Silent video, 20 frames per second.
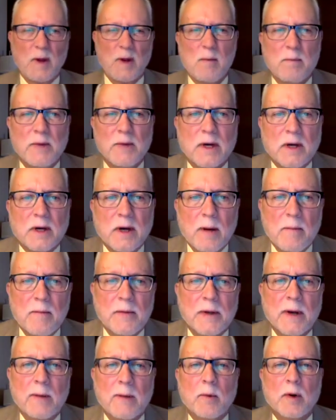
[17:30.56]

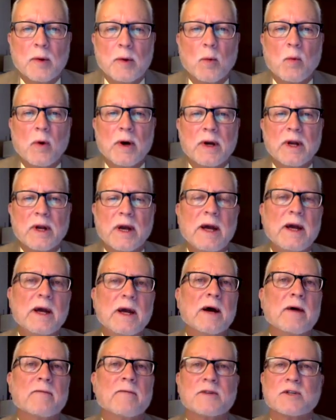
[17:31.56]
become them with one
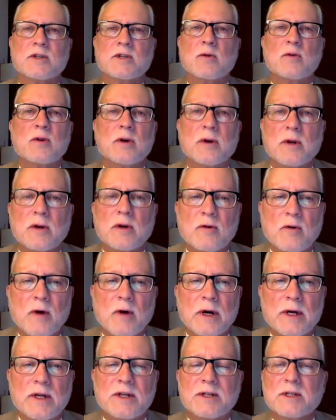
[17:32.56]
half so good a
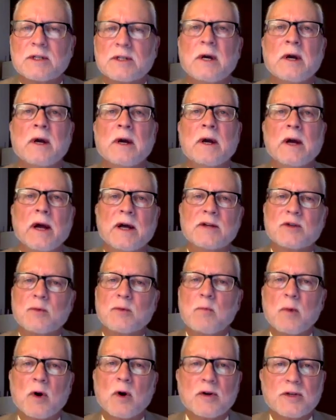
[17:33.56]
grace as
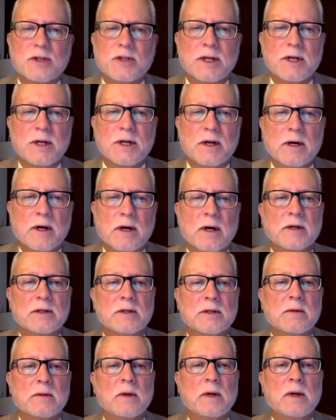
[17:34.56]
mercy
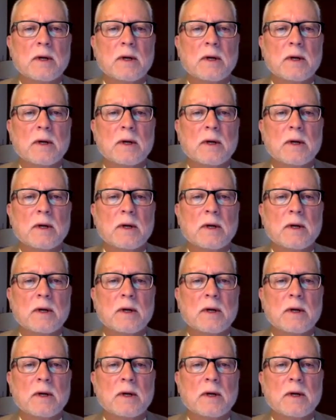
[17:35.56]
does.